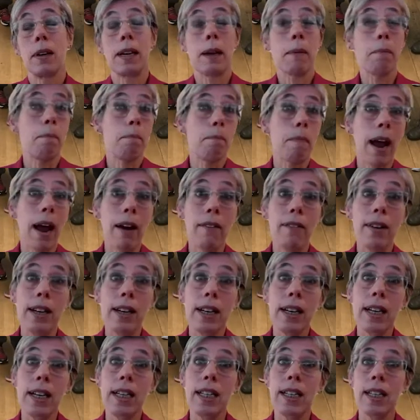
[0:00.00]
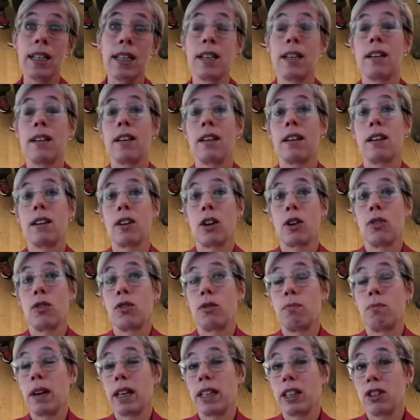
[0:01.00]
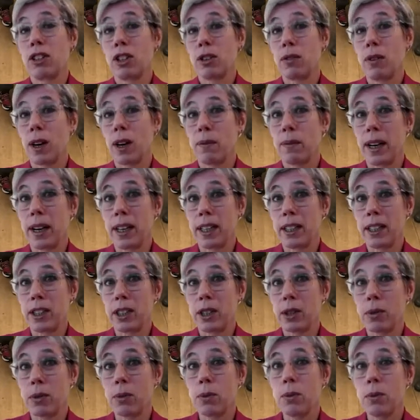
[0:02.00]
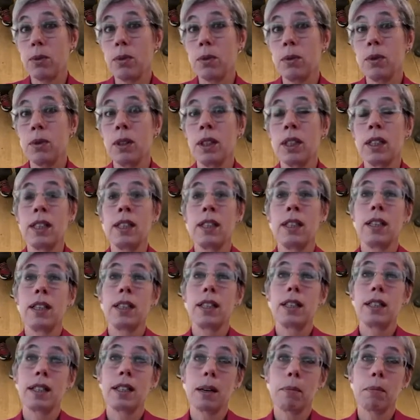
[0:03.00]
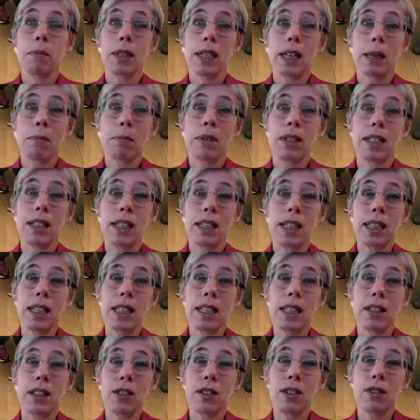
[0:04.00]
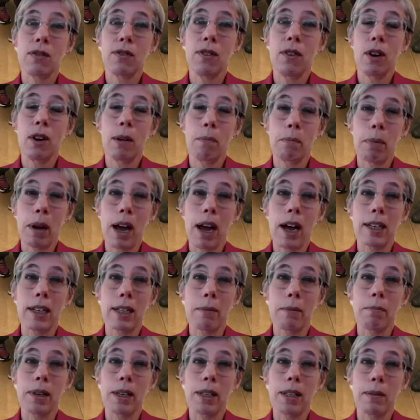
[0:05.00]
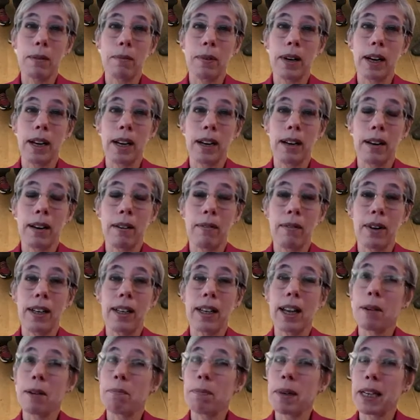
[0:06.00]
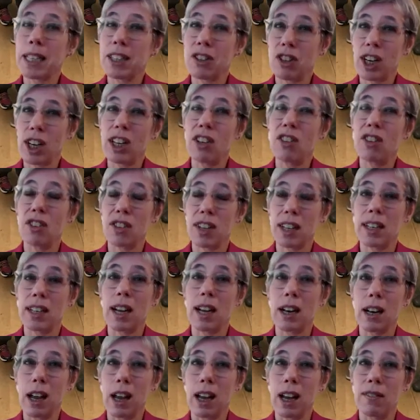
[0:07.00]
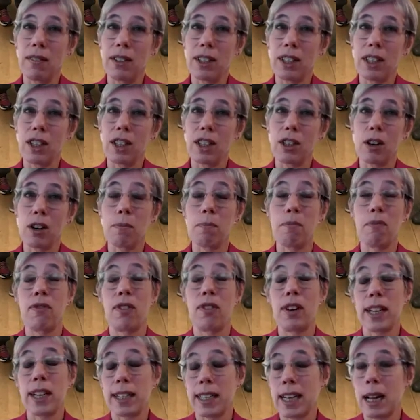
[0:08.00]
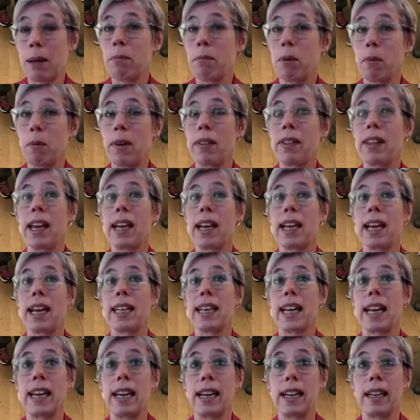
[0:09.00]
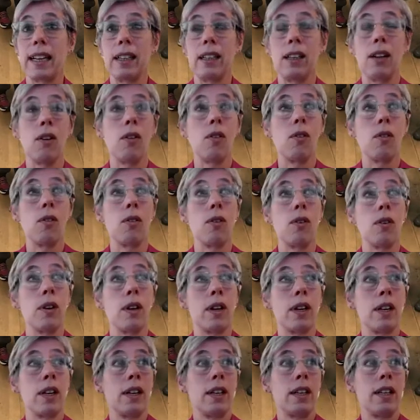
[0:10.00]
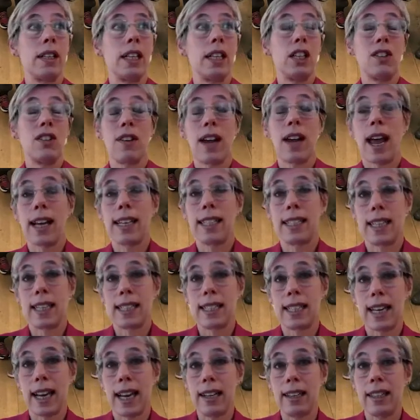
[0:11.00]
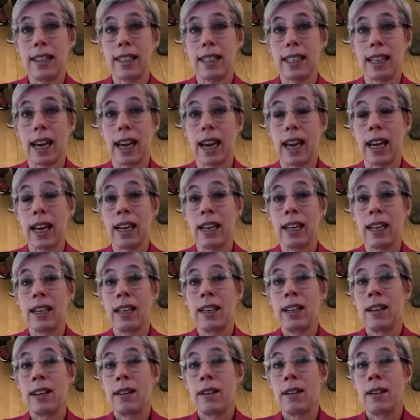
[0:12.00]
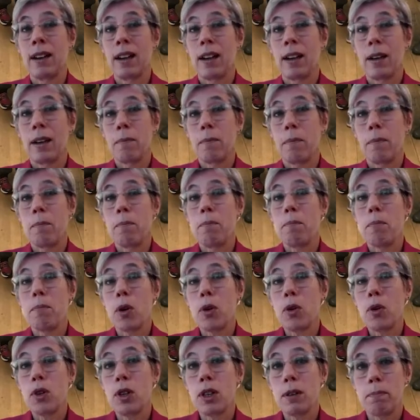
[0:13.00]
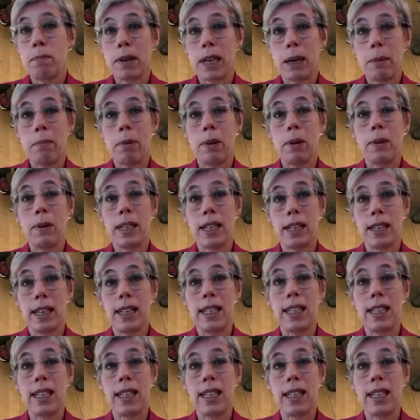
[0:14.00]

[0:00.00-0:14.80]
get married, manage quite well at school. Sometimes things just fall apart a bit when there are big changes in their lives. So, for example, when they get ill or need to access healthcare, Most people with an